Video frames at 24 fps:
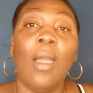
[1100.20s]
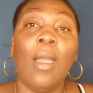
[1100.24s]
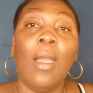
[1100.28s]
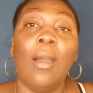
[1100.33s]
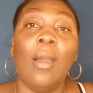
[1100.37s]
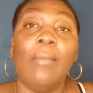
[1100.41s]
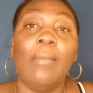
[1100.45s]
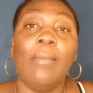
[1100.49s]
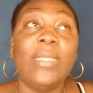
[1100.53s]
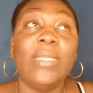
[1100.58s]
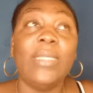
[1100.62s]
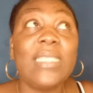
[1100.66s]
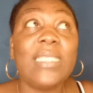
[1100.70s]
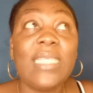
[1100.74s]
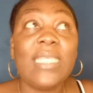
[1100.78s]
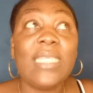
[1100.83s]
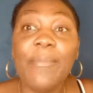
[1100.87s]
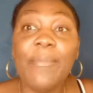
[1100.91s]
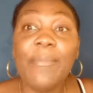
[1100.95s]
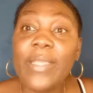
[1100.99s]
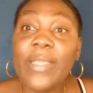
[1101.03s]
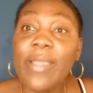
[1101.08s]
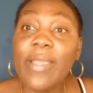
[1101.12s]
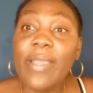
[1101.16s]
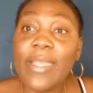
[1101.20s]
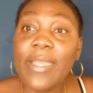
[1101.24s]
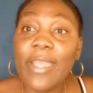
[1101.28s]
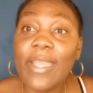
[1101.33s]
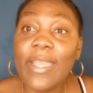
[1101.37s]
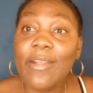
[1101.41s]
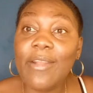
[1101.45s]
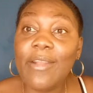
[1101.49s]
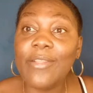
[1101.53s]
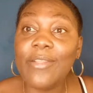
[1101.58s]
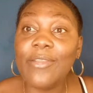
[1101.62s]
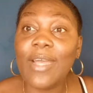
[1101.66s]
Me say me day here,
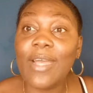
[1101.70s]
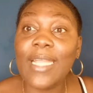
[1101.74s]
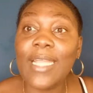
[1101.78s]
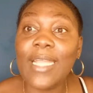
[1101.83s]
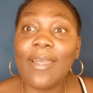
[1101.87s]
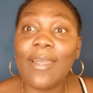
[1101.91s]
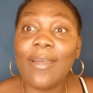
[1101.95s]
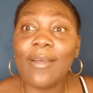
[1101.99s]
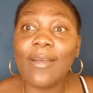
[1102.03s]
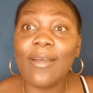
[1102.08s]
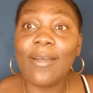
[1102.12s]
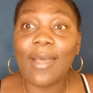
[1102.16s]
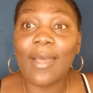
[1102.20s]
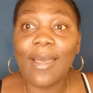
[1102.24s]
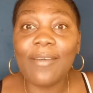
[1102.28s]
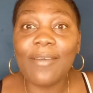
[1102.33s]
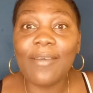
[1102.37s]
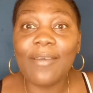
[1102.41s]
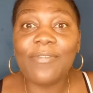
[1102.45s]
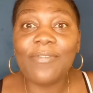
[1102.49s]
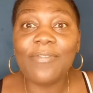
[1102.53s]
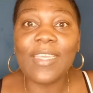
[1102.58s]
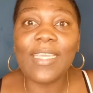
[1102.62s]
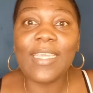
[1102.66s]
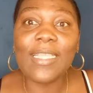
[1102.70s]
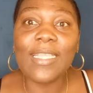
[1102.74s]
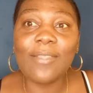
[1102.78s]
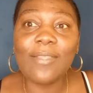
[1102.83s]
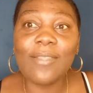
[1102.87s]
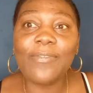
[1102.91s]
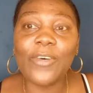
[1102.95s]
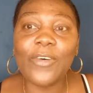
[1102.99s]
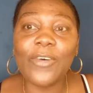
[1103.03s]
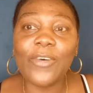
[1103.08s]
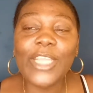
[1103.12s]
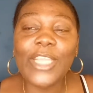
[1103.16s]
you know, and I, I feel
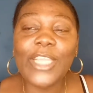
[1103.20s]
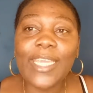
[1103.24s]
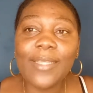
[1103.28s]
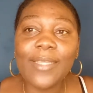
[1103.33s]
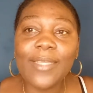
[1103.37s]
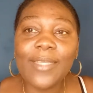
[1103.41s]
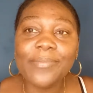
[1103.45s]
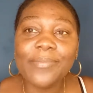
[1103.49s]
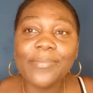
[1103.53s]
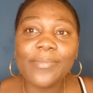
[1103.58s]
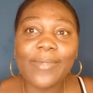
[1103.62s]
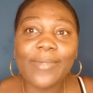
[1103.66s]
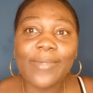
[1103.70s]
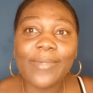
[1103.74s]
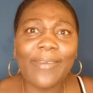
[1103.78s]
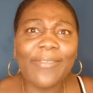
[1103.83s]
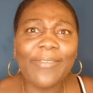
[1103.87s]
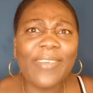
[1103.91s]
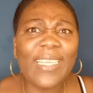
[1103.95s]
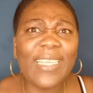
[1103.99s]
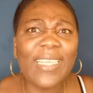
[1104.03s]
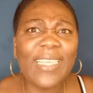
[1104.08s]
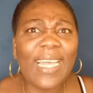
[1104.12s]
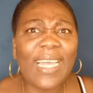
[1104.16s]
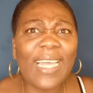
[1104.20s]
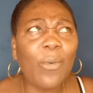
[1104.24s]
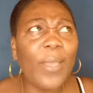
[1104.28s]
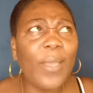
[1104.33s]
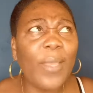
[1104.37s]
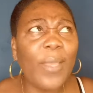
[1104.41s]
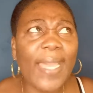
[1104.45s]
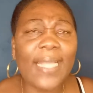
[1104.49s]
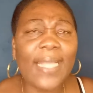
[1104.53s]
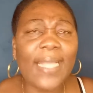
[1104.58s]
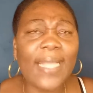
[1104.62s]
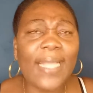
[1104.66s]
funny. I feel a we
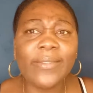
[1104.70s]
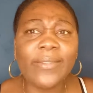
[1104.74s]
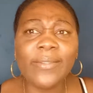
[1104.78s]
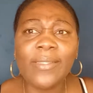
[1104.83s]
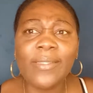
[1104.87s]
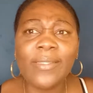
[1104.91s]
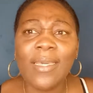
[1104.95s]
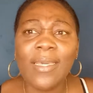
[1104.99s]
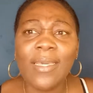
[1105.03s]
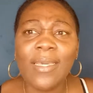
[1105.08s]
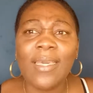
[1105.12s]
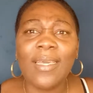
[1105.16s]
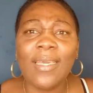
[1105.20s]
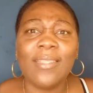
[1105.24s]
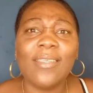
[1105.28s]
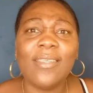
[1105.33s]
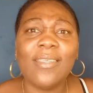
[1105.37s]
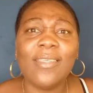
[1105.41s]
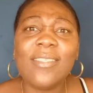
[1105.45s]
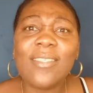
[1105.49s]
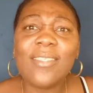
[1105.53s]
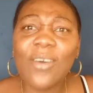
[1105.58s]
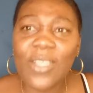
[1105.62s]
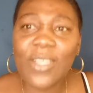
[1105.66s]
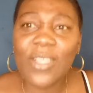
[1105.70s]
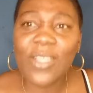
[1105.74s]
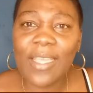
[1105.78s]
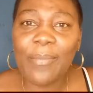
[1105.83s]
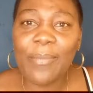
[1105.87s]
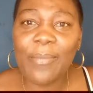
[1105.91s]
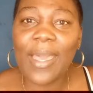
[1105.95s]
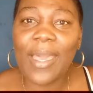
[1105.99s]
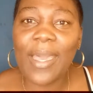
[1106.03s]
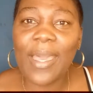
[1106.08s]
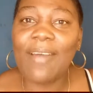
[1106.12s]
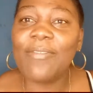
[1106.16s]
and the Sunday me
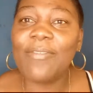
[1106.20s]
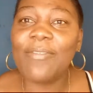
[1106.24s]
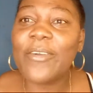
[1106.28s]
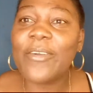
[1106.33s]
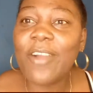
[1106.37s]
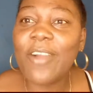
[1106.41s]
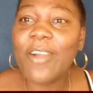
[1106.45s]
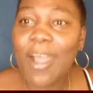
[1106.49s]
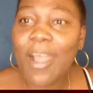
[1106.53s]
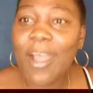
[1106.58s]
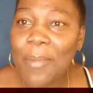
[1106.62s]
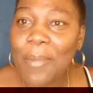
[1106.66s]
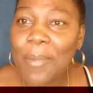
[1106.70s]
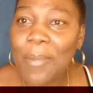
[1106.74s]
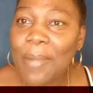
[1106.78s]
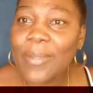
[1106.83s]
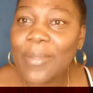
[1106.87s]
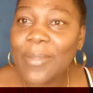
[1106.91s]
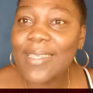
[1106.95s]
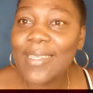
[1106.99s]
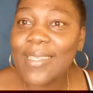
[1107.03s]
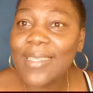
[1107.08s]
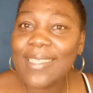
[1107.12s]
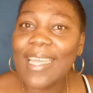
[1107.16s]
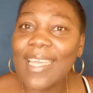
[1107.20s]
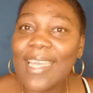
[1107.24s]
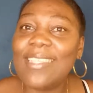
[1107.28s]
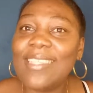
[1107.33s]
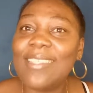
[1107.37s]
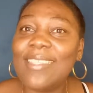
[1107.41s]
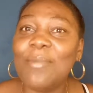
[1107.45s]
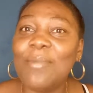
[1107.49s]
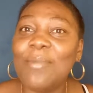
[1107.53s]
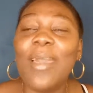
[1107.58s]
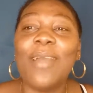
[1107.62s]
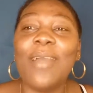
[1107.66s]
have crab and me decide to so
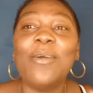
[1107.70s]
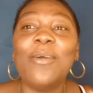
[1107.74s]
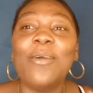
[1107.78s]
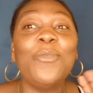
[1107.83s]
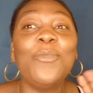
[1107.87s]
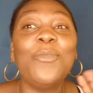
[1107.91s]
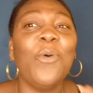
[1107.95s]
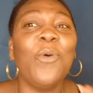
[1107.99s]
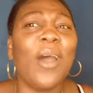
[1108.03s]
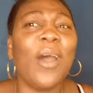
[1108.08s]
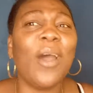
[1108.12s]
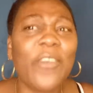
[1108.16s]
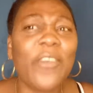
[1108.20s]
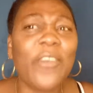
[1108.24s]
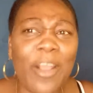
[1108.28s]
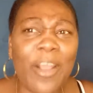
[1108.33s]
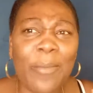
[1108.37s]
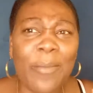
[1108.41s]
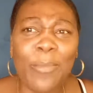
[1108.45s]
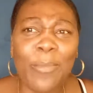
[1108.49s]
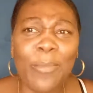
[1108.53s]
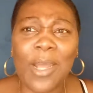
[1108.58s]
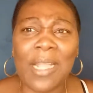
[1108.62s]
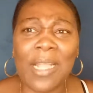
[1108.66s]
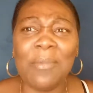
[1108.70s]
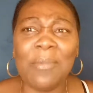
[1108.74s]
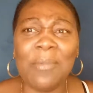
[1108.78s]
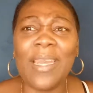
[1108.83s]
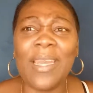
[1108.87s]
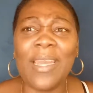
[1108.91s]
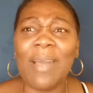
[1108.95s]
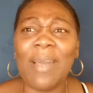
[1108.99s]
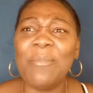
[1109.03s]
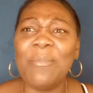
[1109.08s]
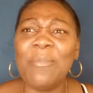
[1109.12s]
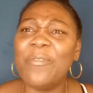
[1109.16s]
me I go do a crab boil
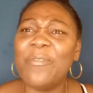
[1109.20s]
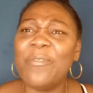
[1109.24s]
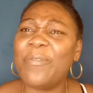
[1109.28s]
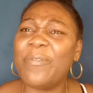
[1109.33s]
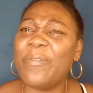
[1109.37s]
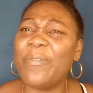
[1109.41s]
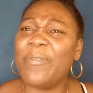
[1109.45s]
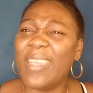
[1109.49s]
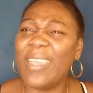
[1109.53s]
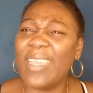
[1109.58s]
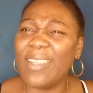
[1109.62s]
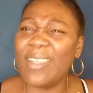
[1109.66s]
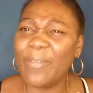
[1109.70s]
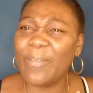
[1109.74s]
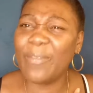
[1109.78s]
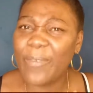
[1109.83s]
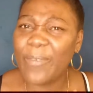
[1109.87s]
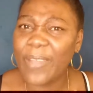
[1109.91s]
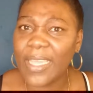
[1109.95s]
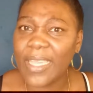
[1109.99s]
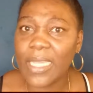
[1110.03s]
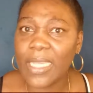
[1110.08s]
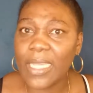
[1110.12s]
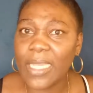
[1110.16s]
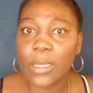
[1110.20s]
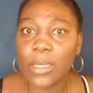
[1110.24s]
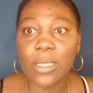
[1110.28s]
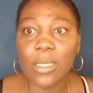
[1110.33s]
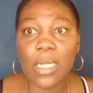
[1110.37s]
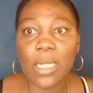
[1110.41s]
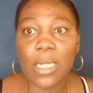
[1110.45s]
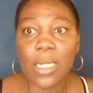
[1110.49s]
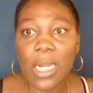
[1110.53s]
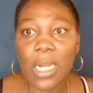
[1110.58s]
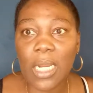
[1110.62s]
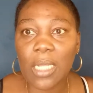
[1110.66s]
because me feel, feel,
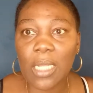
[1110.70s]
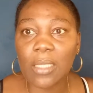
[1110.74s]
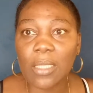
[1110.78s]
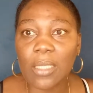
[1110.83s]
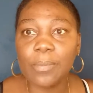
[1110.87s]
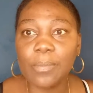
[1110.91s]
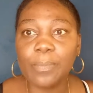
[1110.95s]
girl.